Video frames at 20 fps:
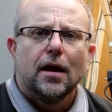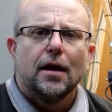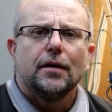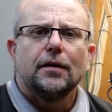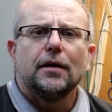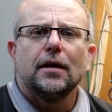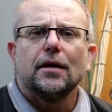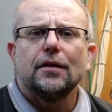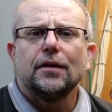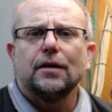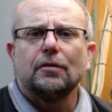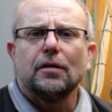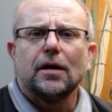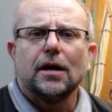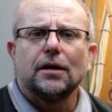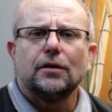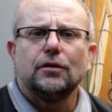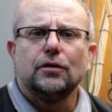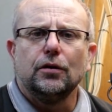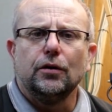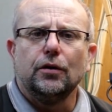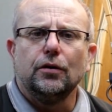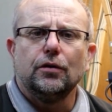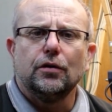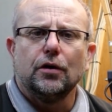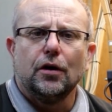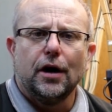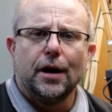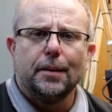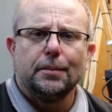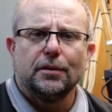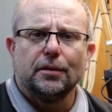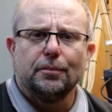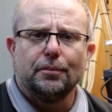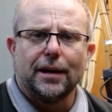Now, there are two types of